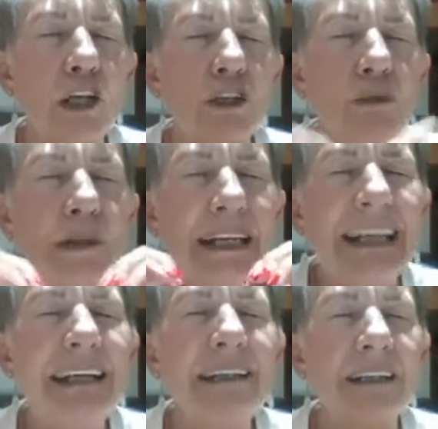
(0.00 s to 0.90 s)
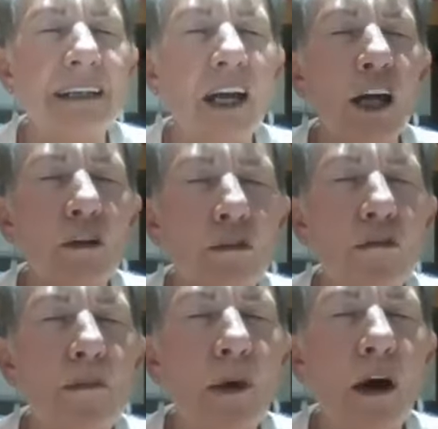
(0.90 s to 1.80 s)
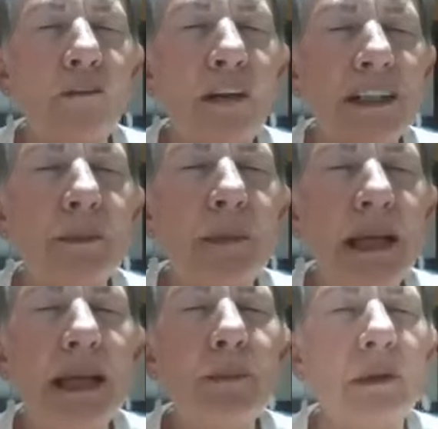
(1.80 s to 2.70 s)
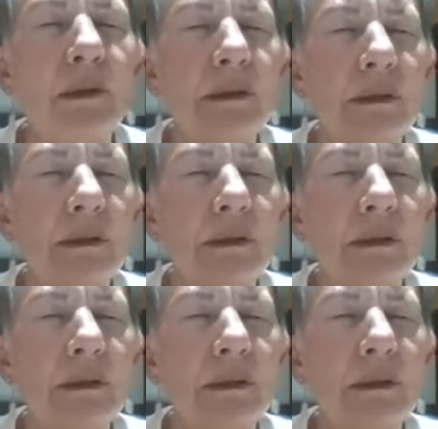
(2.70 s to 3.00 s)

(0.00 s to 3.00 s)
to lead a group of his people.